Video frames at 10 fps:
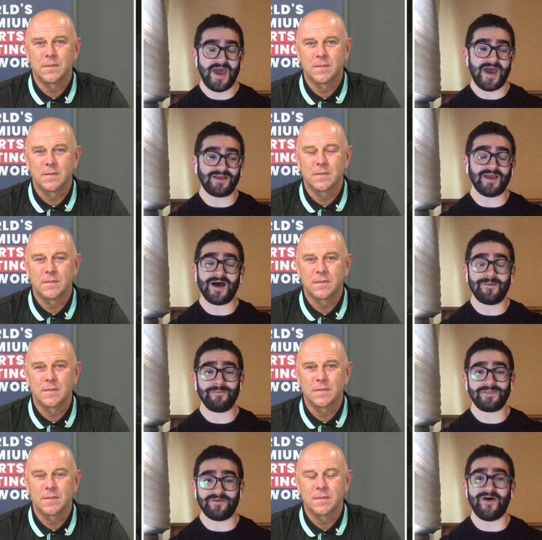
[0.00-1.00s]
Speaker 1: and
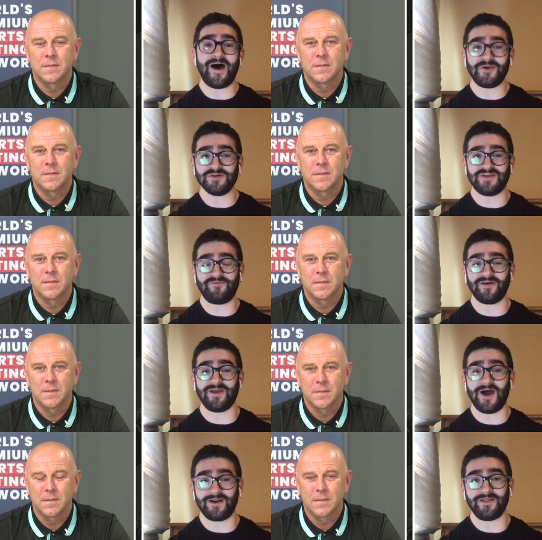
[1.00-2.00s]
the value is
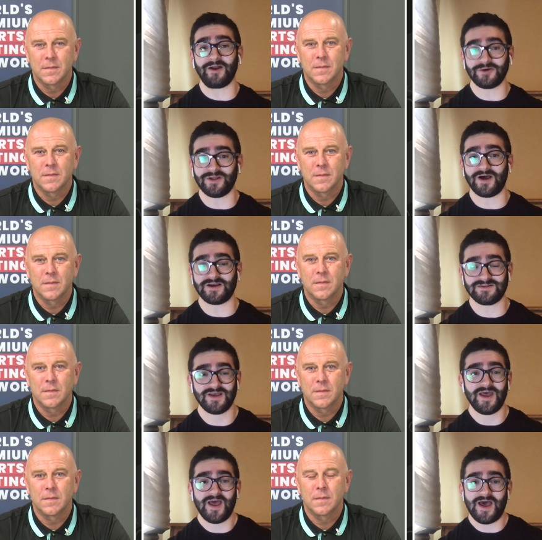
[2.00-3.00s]
definitely on the
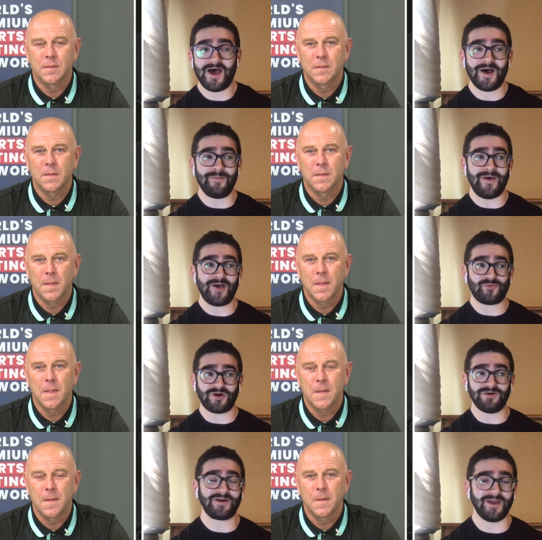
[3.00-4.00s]
underdogs,
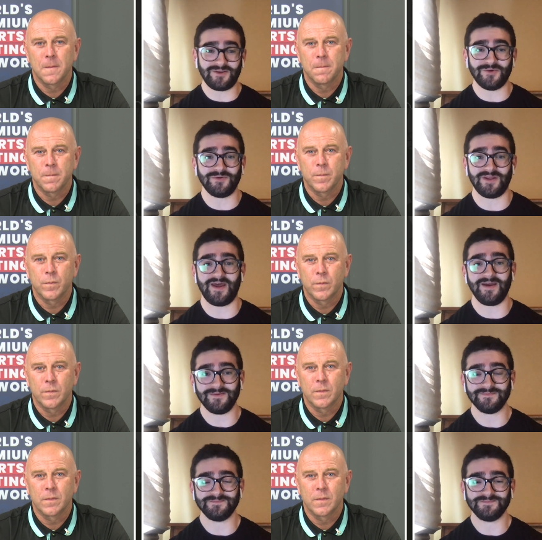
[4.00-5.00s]
as we're going to look into
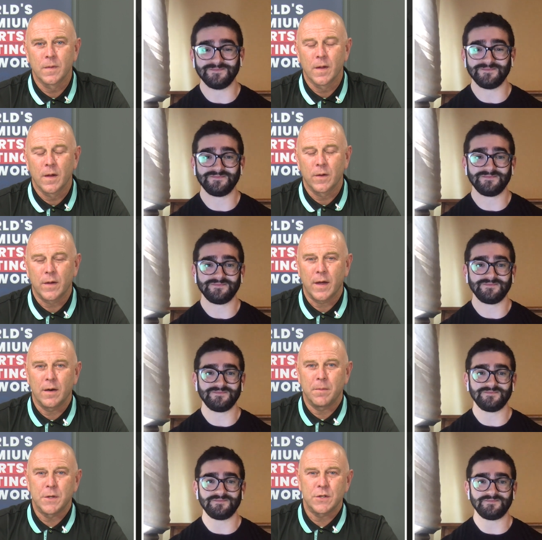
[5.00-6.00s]
today.
Speaker 2: Okay,
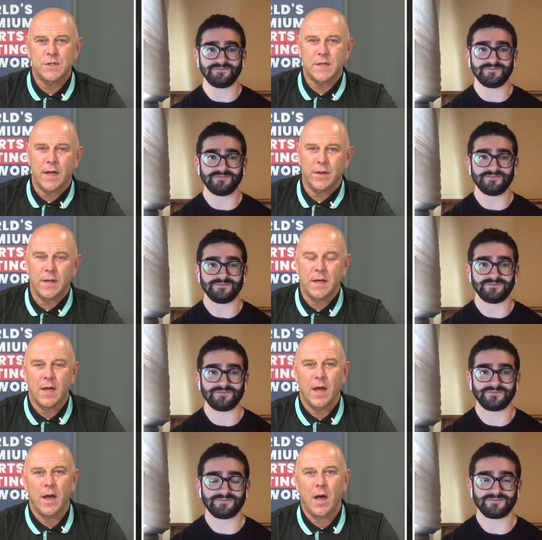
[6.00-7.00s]
let me just get
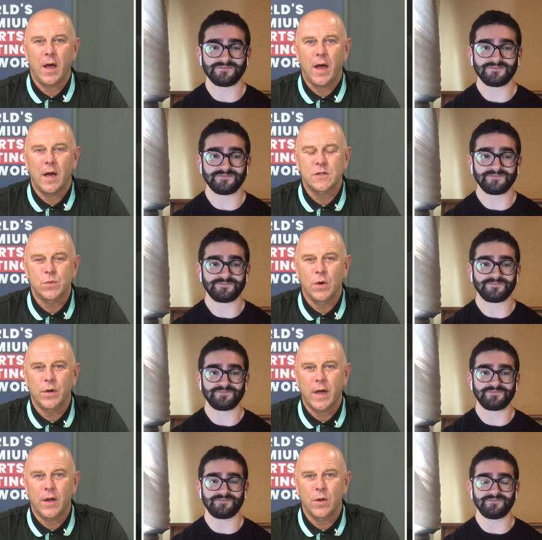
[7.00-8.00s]
the
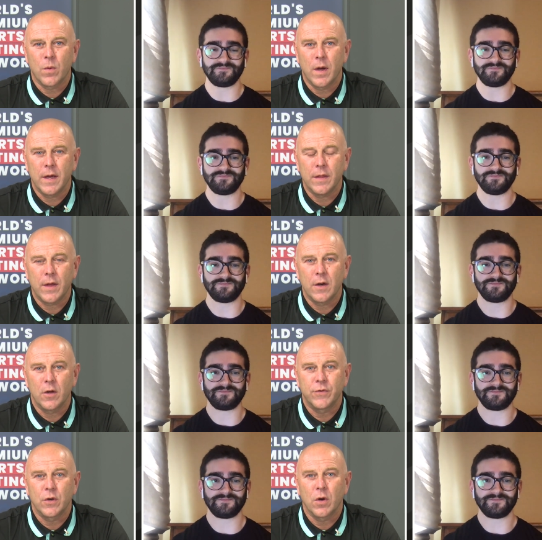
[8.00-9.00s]
housework out of the way. Then,
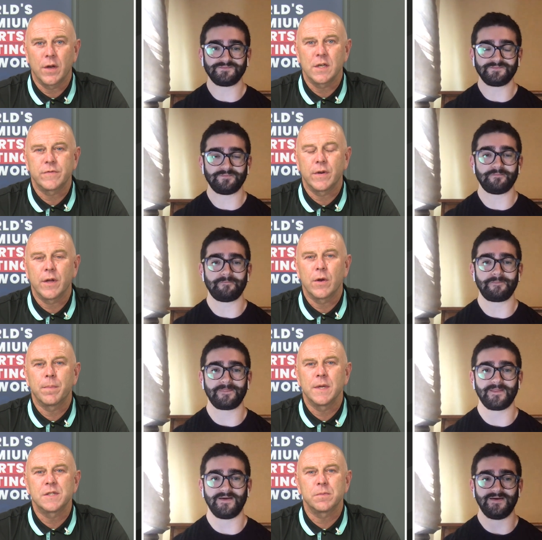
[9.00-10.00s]
if you like this video, then
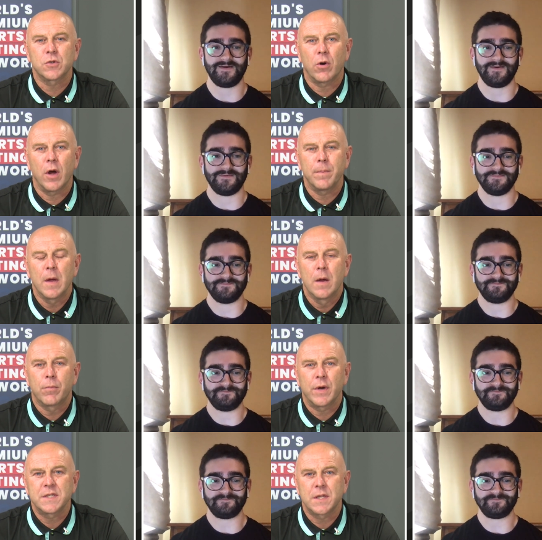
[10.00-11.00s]
please subscribe,
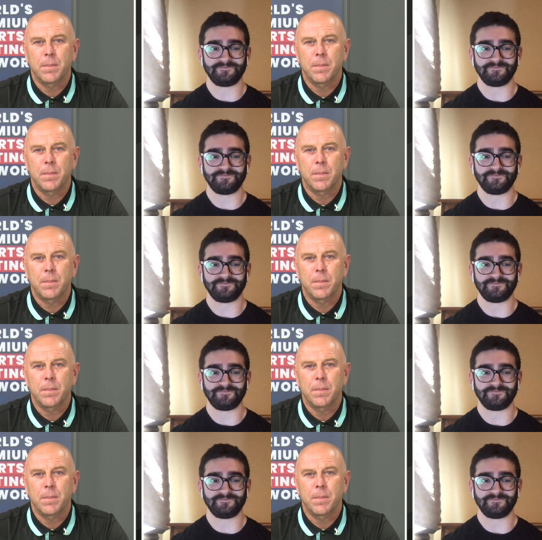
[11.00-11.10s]
press the